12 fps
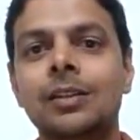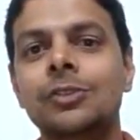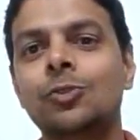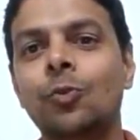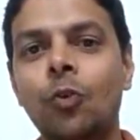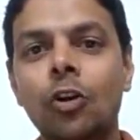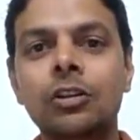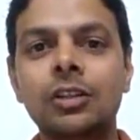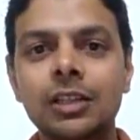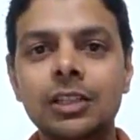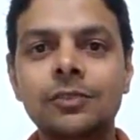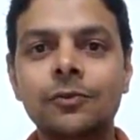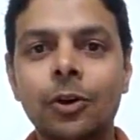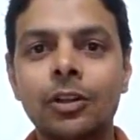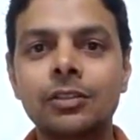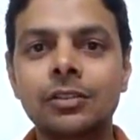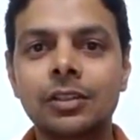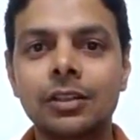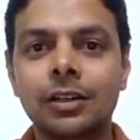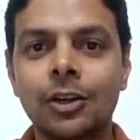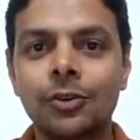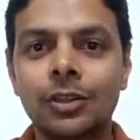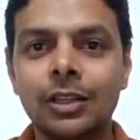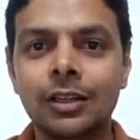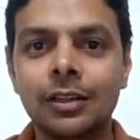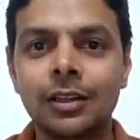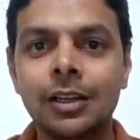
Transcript: So what is forensic accounting?